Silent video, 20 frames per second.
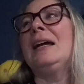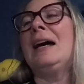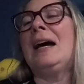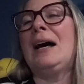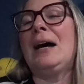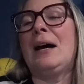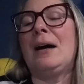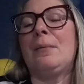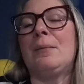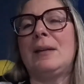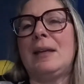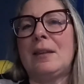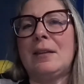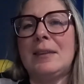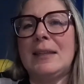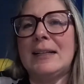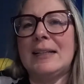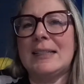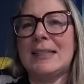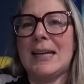Um, the other
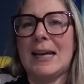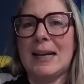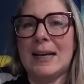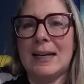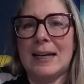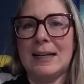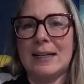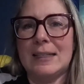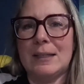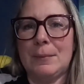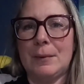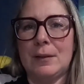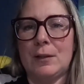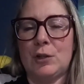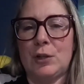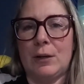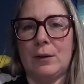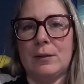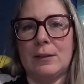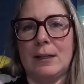thing that's kind of nice about the
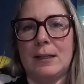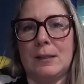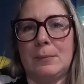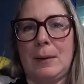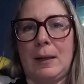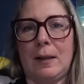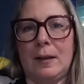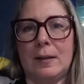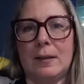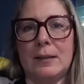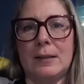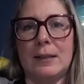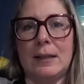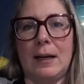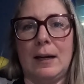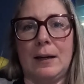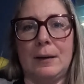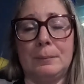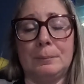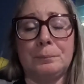Charentais melons
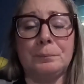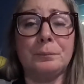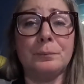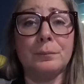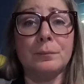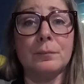um,